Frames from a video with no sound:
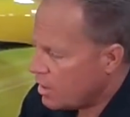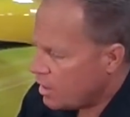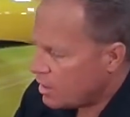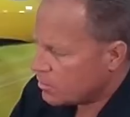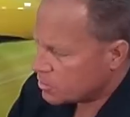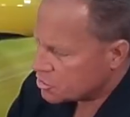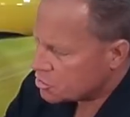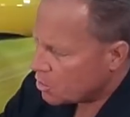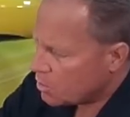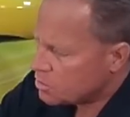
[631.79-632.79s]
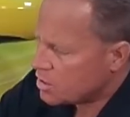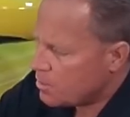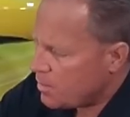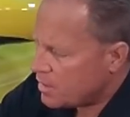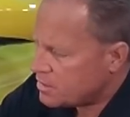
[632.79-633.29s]
and it restores
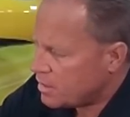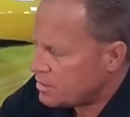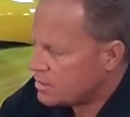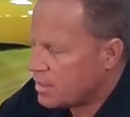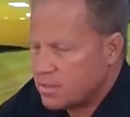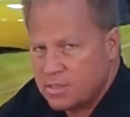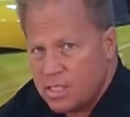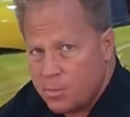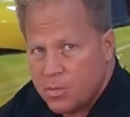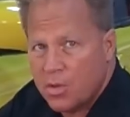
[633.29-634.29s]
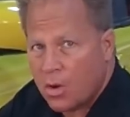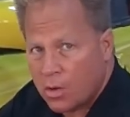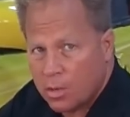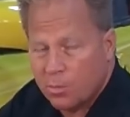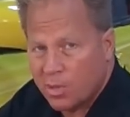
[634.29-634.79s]
and maintains that deep
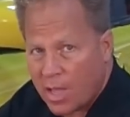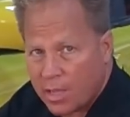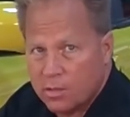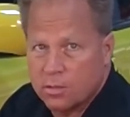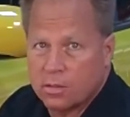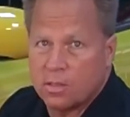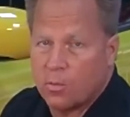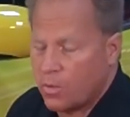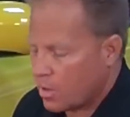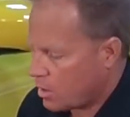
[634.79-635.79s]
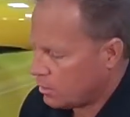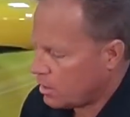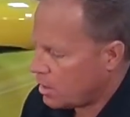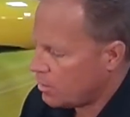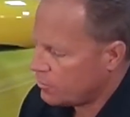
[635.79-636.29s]
dark black look that we all
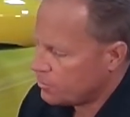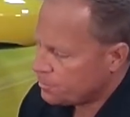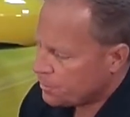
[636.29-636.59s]
love.